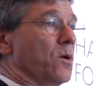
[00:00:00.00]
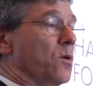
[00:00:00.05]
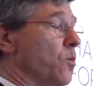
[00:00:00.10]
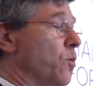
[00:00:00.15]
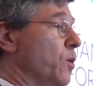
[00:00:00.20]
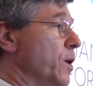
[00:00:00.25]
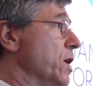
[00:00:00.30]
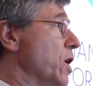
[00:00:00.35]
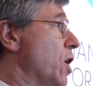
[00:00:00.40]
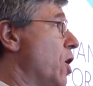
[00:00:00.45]

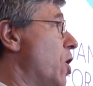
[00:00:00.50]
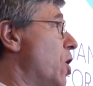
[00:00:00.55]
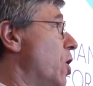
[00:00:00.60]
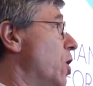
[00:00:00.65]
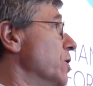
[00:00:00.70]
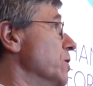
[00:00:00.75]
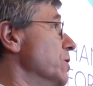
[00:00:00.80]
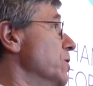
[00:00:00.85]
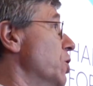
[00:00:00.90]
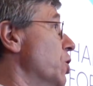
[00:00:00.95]
We
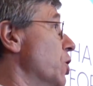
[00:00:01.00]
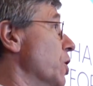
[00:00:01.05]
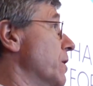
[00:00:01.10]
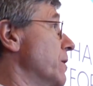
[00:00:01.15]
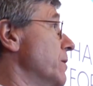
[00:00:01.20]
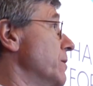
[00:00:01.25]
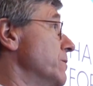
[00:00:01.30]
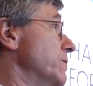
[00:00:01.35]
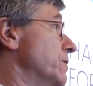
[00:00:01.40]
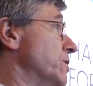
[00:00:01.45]
all
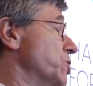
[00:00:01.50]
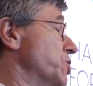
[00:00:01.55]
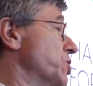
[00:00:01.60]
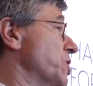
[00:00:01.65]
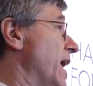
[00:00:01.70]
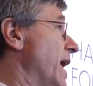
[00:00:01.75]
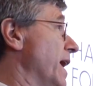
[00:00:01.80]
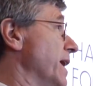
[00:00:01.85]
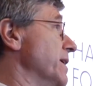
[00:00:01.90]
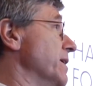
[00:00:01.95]
look to
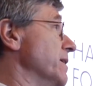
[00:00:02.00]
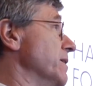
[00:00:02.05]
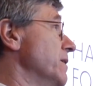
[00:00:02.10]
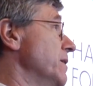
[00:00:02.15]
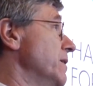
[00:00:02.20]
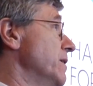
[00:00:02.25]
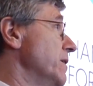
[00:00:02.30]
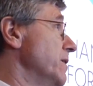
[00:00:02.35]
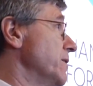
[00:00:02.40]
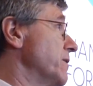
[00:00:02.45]
China
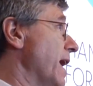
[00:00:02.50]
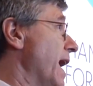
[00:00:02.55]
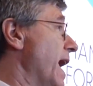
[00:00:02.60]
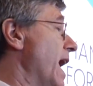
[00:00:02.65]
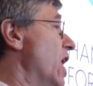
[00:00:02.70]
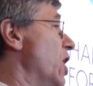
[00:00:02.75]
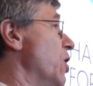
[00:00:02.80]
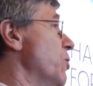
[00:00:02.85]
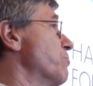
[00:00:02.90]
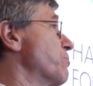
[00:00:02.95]
to
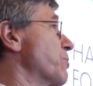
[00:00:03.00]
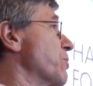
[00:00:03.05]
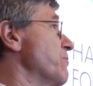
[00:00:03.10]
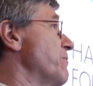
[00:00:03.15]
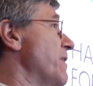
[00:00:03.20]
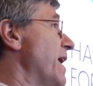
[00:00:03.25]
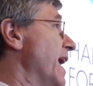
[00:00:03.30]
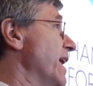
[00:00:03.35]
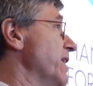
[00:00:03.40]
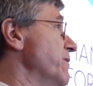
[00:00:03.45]
help
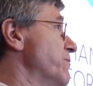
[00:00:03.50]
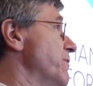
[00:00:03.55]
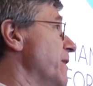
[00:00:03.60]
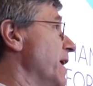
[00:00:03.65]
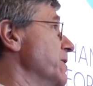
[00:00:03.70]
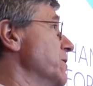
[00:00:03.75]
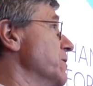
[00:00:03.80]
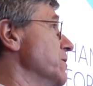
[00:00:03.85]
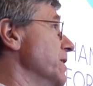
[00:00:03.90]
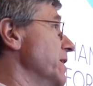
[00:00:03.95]
provide
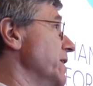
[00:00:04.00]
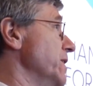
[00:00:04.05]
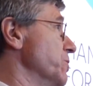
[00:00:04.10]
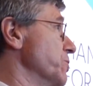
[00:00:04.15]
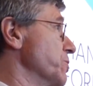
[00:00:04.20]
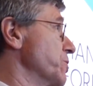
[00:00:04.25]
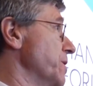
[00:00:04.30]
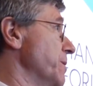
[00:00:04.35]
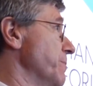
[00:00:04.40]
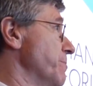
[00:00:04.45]
vital
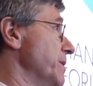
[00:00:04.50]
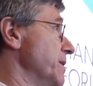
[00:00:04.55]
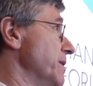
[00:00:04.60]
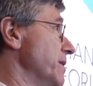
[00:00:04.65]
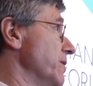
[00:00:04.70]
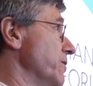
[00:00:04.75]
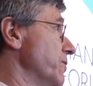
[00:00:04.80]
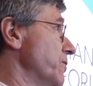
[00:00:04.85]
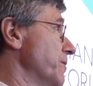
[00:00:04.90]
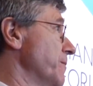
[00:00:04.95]
leadership in
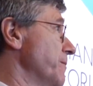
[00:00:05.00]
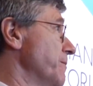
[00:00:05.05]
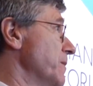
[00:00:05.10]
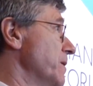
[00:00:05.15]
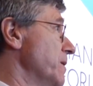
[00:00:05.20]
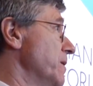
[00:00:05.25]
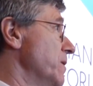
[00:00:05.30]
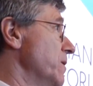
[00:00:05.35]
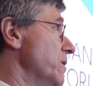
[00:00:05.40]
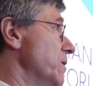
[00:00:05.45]
this.
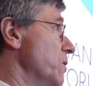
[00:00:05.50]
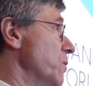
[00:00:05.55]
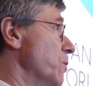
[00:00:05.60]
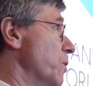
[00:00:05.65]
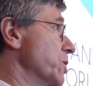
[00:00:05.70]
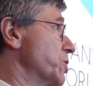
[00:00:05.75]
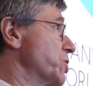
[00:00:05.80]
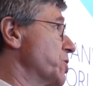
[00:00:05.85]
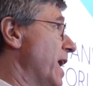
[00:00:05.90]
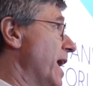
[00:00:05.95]

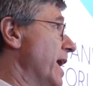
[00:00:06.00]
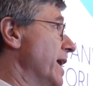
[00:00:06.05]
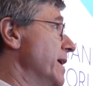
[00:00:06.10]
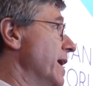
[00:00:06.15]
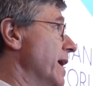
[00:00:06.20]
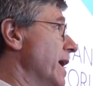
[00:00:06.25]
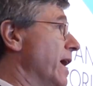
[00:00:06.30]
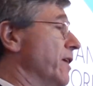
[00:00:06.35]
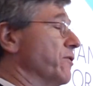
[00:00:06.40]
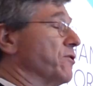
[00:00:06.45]
What China
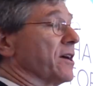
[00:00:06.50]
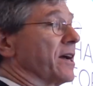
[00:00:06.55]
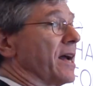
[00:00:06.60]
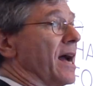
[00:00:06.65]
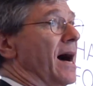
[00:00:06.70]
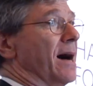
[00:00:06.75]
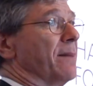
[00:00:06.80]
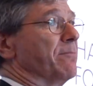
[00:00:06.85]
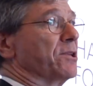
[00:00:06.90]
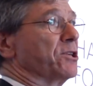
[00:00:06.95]
has
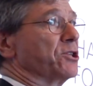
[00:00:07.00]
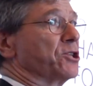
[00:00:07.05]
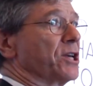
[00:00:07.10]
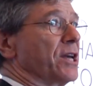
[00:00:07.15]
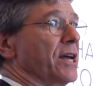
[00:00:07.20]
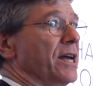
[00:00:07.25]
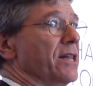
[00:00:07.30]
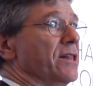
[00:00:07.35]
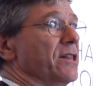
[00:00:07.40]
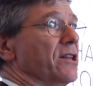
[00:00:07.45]
accomplished
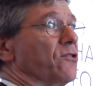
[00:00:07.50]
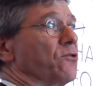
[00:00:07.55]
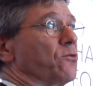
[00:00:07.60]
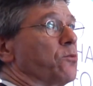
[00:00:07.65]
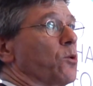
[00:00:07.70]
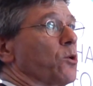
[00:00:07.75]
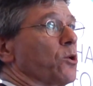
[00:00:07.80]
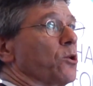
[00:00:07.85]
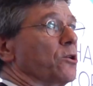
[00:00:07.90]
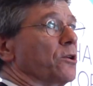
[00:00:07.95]
in this
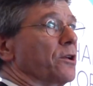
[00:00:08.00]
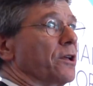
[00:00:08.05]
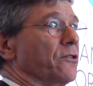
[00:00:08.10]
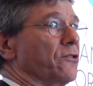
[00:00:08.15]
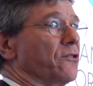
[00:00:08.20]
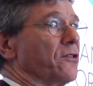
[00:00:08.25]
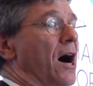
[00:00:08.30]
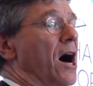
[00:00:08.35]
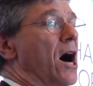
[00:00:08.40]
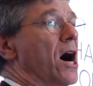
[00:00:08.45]
world
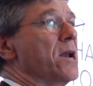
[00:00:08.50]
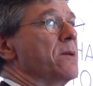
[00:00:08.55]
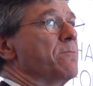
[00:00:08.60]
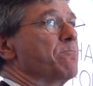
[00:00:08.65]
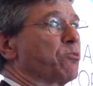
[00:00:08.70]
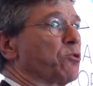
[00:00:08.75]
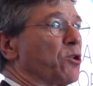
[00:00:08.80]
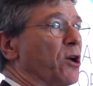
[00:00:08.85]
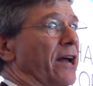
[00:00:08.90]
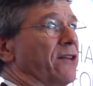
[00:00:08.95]
is
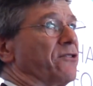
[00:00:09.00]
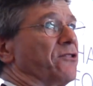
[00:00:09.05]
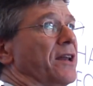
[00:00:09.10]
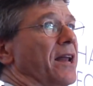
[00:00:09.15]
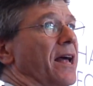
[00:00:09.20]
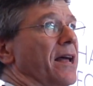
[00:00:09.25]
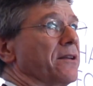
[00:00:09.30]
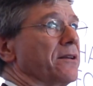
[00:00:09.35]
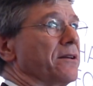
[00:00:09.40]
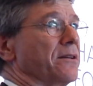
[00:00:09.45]

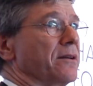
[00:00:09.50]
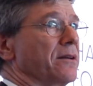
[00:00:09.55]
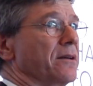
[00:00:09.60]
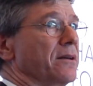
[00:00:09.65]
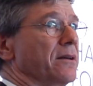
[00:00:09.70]
unprecedented,